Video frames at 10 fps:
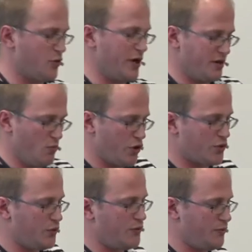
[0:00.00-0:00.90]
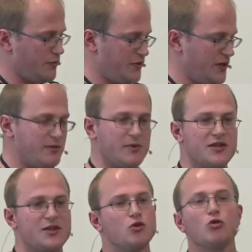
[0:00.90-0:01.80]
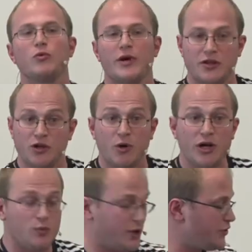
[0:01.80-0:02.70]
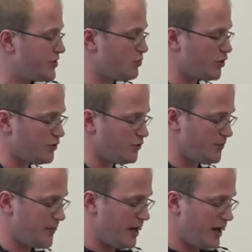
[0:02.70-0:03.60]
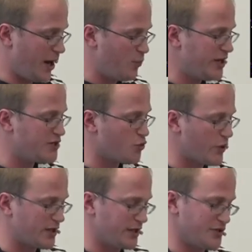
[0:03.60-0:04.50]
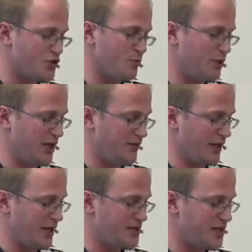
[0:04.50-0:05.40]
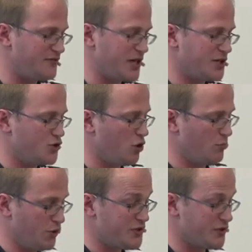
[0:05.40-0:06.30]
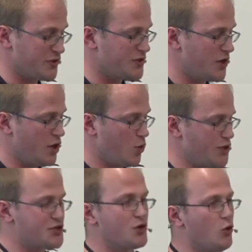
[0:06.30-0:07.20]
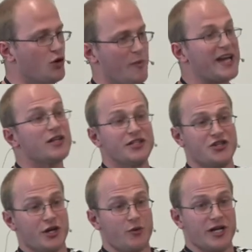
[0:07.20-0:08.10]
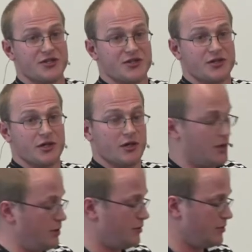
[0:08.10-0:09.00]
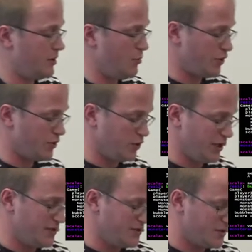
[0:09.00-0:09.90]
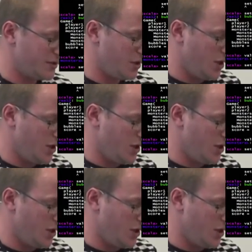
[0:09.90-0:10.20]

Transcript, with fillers: created a monocle thing in the normal way that you might when using monocle. And we can directly interpolate that. Instead of saying dot monsters, which automatically generates a, a, a monocle lens,